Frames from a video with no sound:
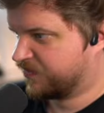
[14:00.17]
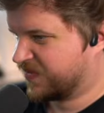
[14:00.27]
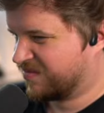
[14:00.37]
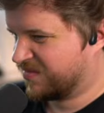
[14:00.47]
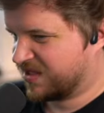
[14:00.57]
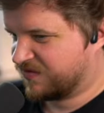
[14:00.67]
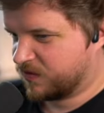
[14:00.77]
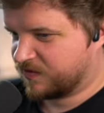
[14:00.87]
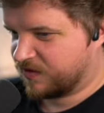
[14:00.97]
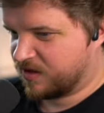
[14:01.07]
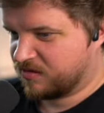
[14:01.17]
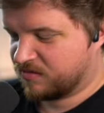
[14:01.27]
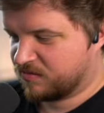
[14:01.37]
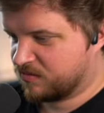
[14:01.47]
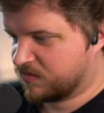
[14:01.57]
That feels fine.
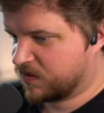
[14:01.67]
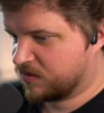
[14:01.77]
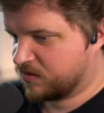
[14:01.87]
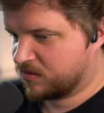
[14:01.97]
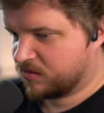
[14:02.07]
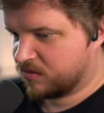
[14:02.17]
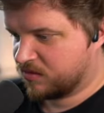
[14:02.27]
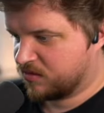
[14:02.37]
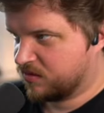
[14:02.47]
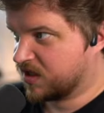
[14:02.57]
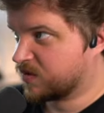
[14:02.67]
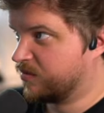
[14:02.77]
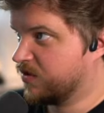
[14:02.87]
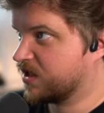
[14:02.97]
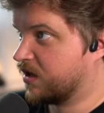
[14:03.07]
You guys want
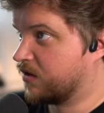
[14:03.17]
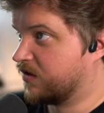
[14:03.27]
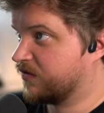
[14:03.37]
music on or off?